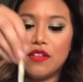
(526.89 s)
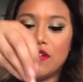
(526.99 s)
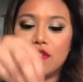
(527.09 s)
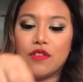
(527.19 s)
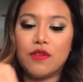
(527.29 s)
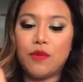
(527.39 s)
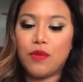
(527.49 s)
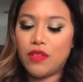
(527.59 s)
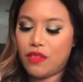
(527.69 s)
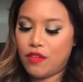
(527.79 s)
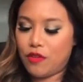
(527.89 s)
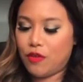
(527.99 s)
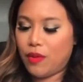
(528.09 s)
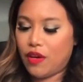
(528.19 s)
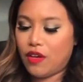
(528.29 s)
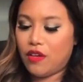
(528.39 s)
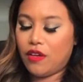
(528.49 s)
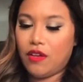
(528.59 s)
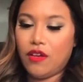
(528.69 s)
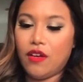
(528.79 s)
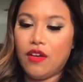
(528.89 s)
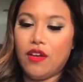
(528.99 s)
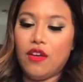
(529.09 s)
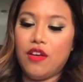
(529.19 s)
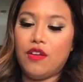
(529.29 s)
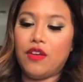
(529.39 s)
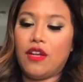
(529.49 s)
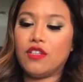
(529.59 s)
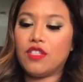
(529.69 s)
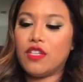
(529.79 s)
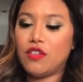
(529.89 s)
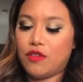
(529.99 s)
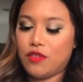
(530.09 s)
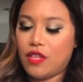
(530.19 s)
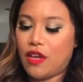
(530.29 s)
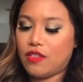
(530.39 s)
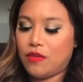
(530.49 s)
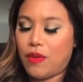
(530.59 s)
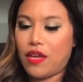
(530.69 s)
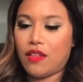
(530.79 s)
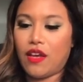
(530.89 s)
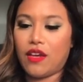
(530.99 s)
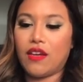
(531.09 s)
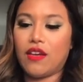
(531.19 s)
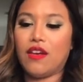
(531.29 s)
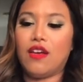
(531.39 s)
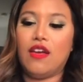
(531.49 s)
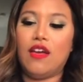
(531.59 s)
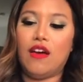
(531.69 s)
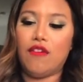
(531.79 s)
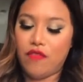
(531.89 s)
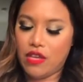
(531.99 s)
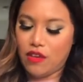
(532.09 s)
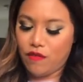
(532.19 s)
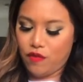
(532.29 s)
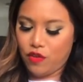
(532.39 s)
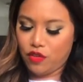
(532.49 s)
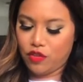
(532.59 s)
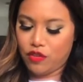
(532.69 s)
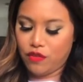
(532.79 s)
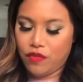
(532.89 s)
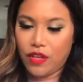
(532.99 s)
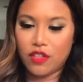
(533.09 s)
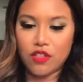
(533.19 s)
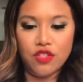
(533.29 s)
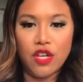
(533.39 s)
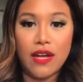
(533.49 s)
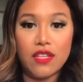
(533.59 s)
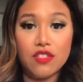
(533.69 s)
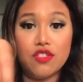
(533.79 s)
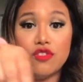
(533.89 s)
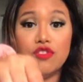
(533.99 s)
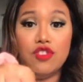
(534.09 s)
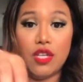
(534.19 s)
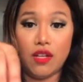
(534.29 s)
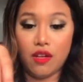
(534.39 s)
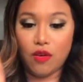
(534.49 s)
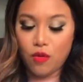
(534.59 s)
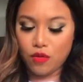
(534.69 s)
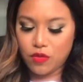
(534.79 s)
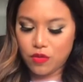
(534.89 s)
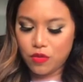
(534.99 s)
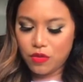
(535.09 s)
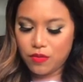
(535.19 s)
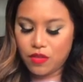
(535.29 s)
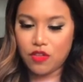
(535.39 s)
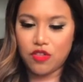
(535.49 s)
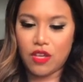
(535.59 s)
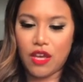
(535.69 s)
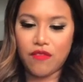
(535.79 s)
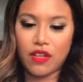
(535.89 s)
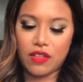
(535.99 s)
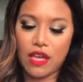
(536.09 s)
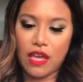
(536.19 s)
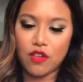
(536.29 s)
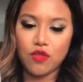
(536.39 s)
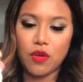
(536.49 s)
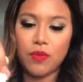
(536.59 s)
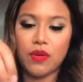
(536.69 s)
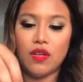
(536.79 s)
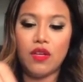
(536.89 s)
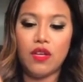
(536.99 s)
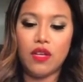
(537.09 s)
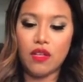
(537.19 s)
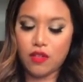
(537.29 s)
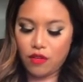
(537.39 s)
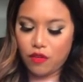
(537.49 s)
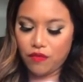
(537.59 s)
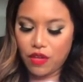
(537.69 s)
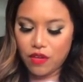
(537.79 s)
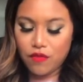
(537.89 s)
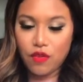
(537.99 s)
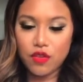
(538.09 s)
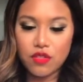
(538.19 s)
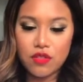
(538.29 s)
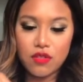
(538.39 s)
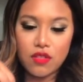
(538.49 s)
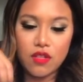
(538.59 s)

So with the yuba, you can actually use that to make like a vegan version of like Chinese chicken and corn soup. I usually have like the egg drop in the non-vegan versions.